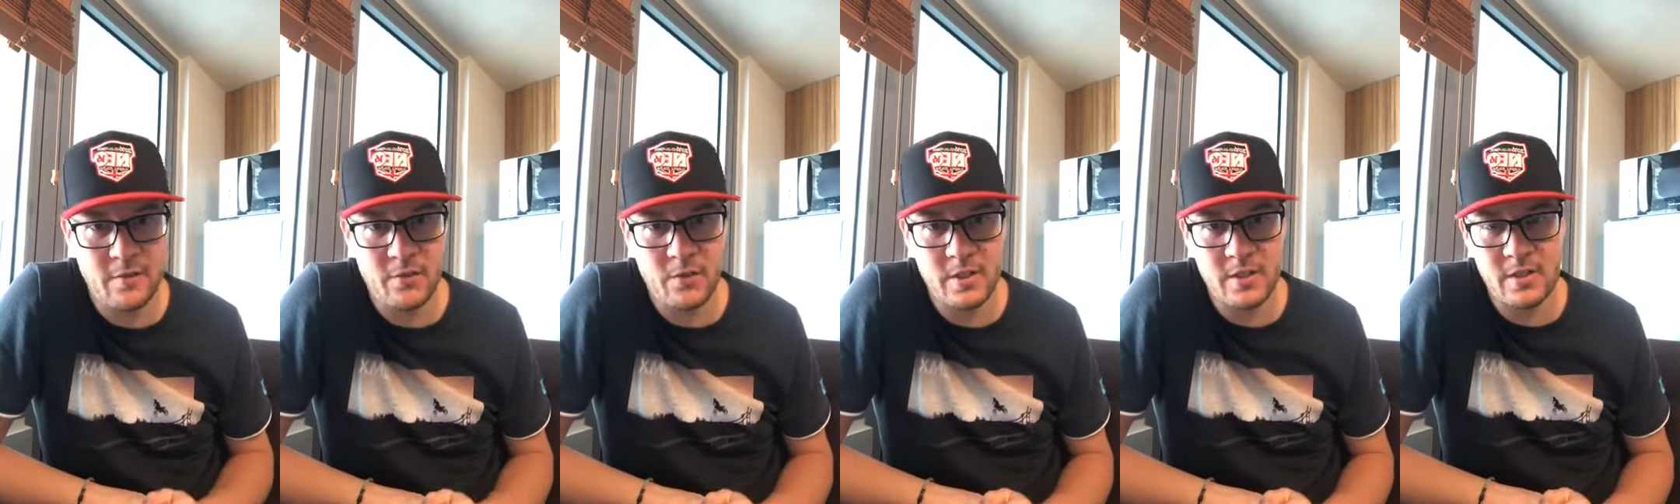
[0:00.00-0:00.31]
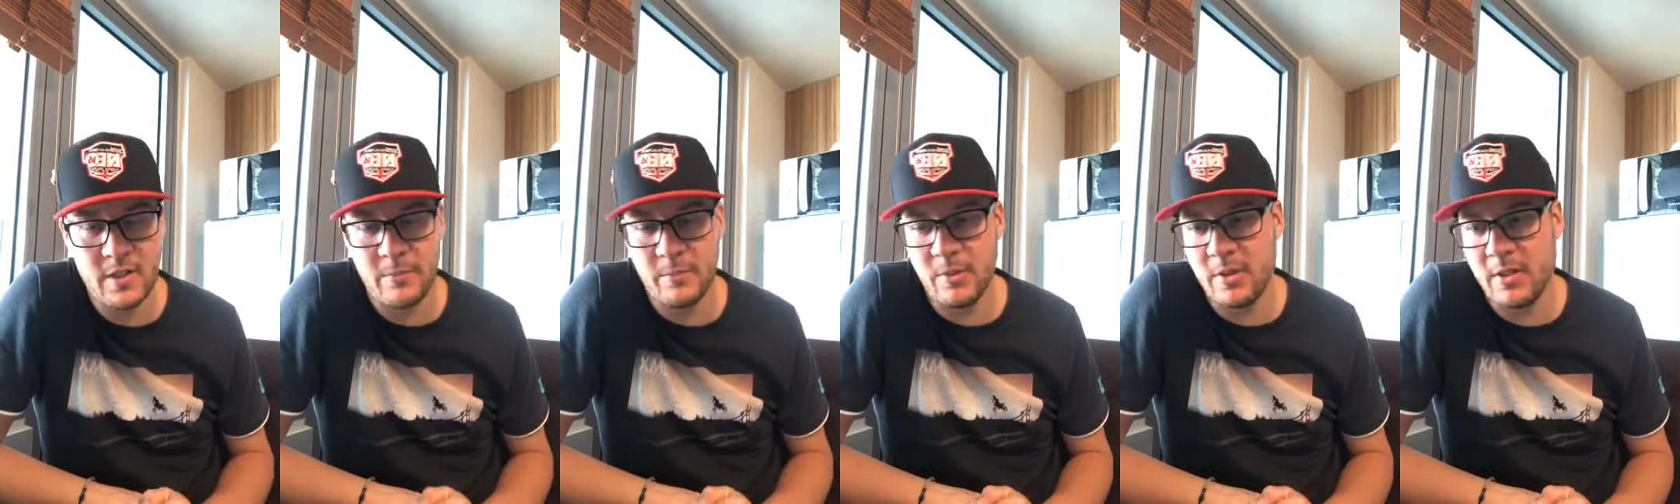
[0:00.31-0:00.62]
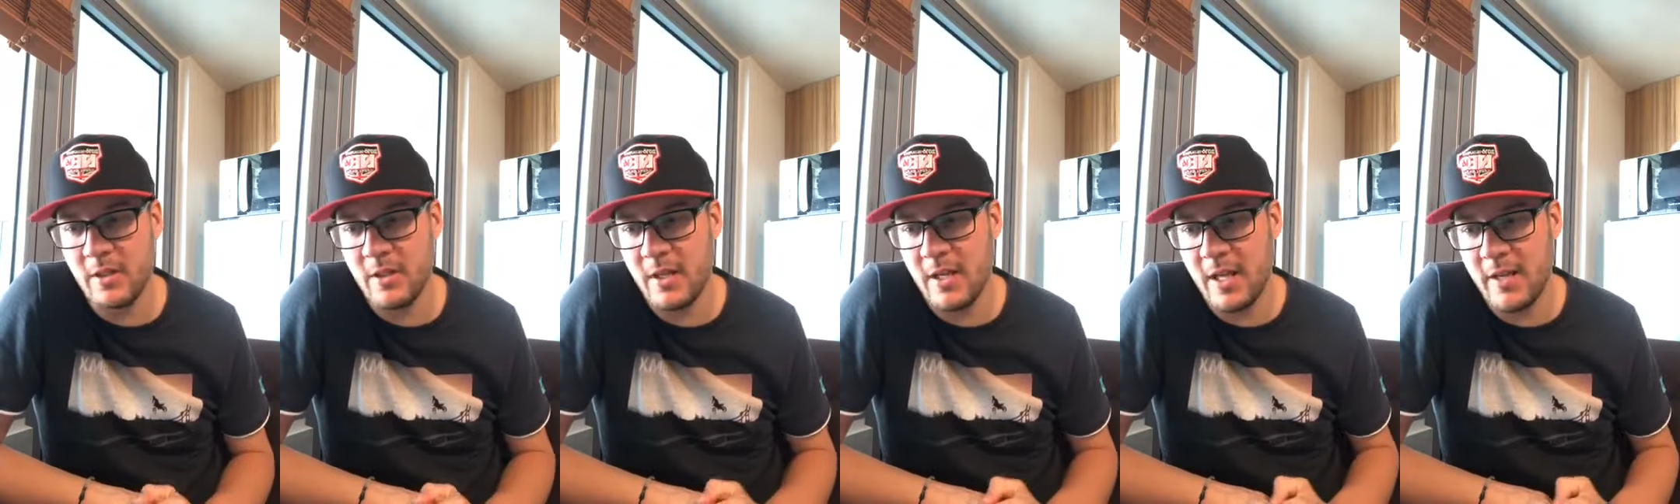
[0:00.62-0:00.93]
for example,
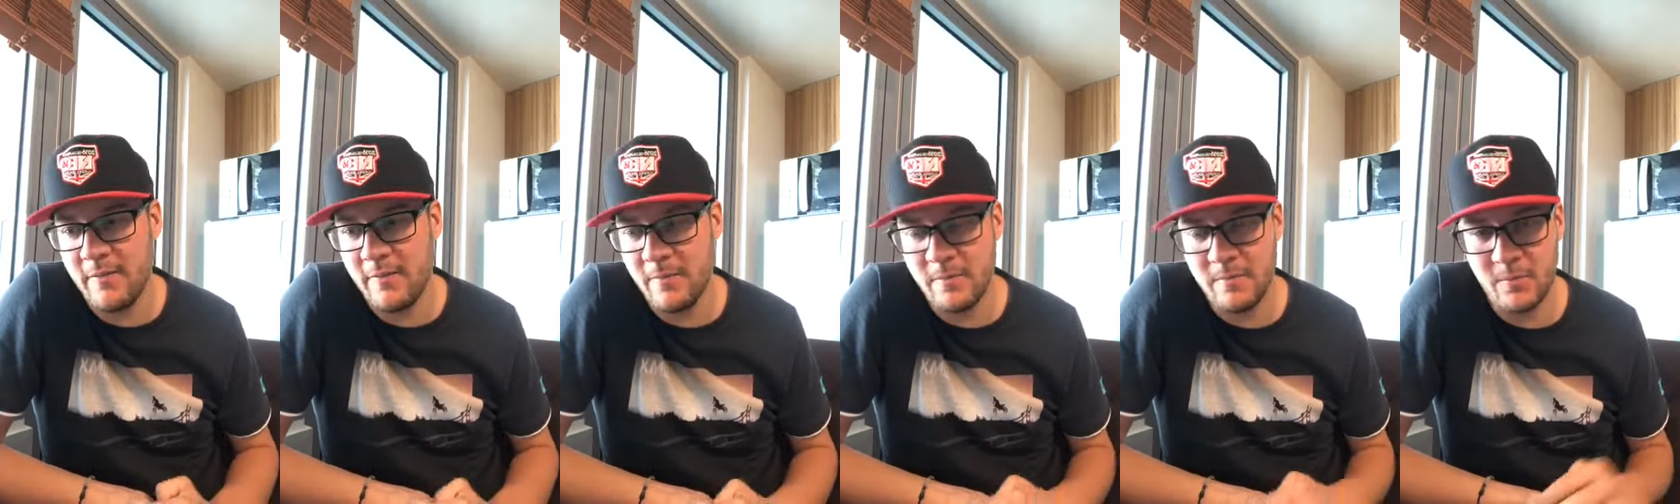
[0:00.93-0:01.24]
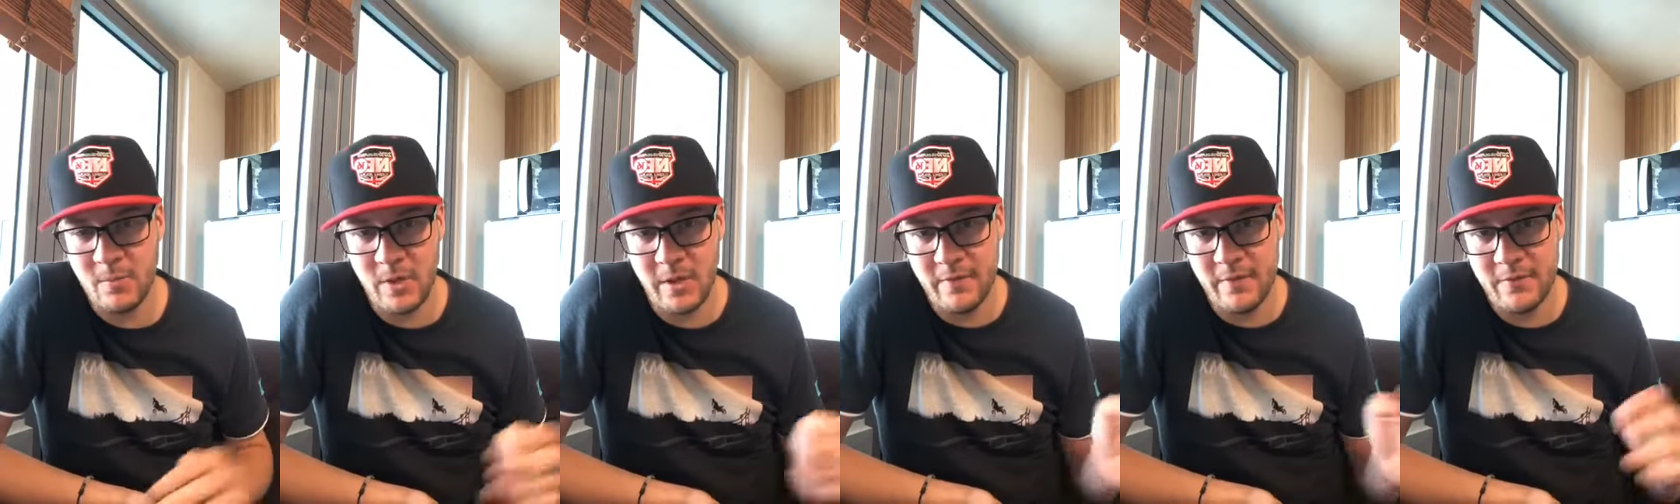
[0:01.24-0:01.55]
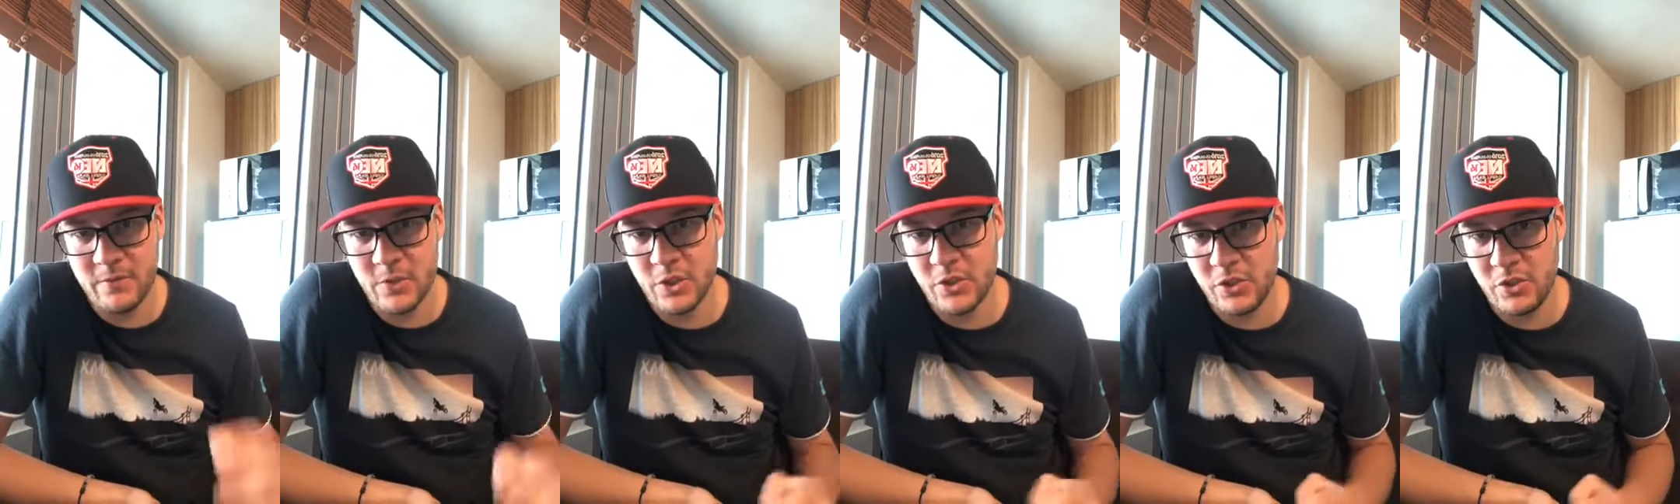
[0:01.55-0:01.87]
and they have whatever
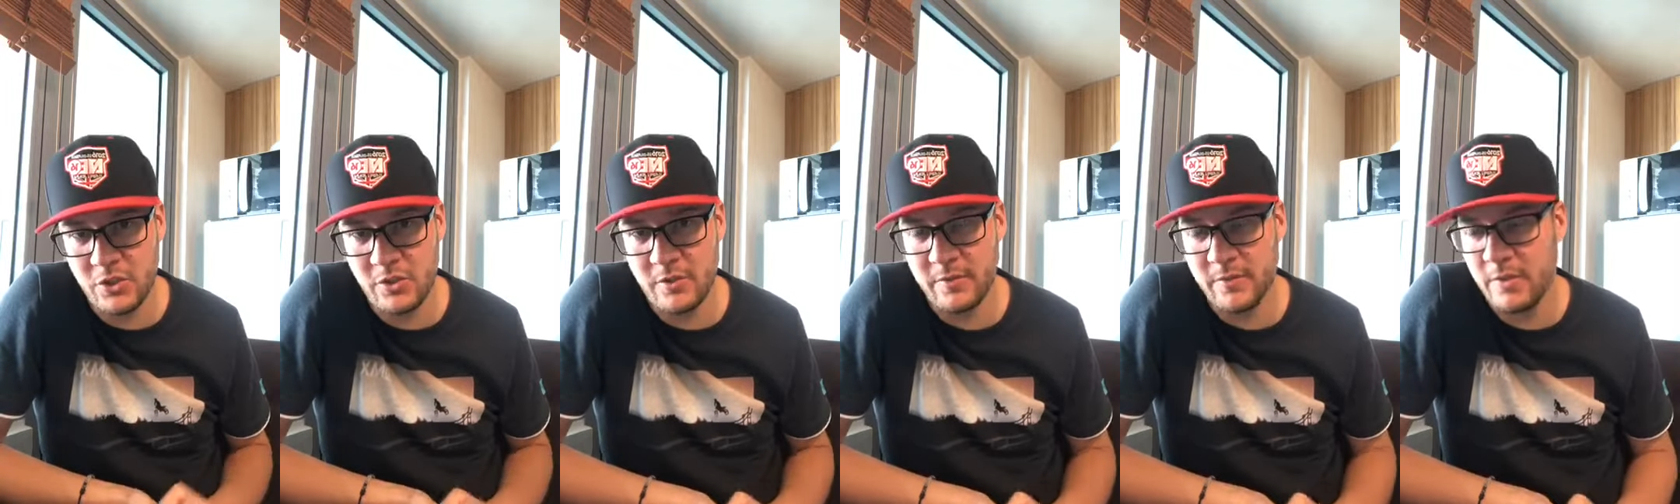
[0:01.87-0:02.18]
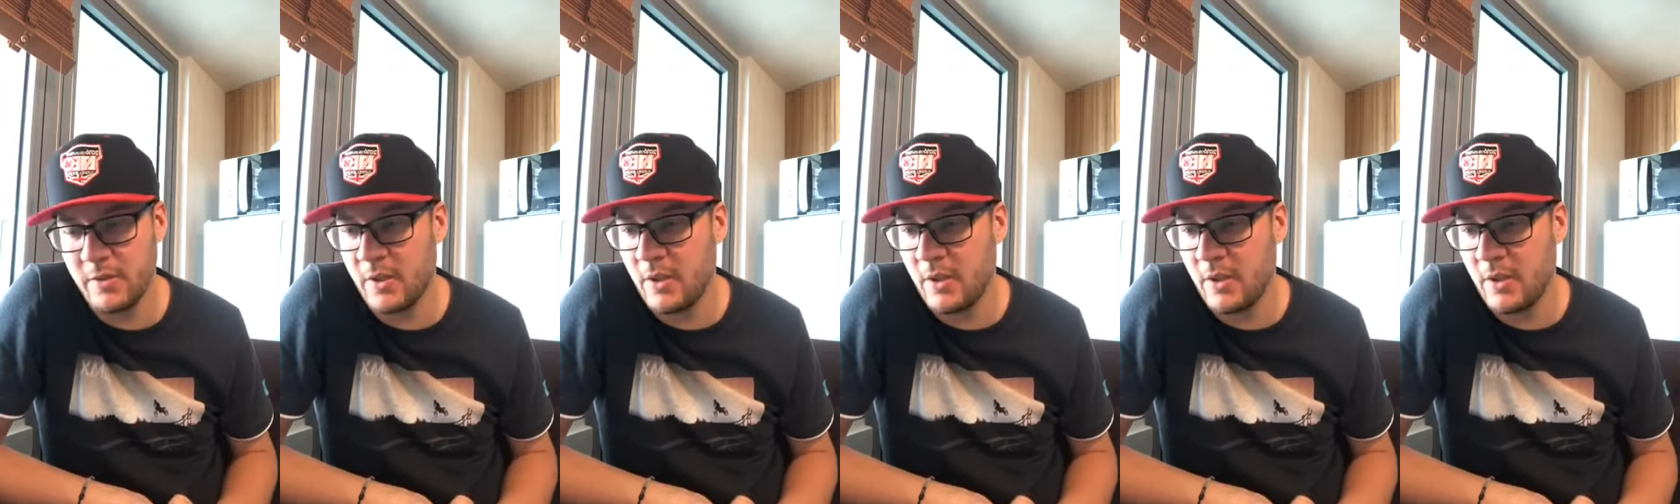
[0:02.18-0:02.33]
version of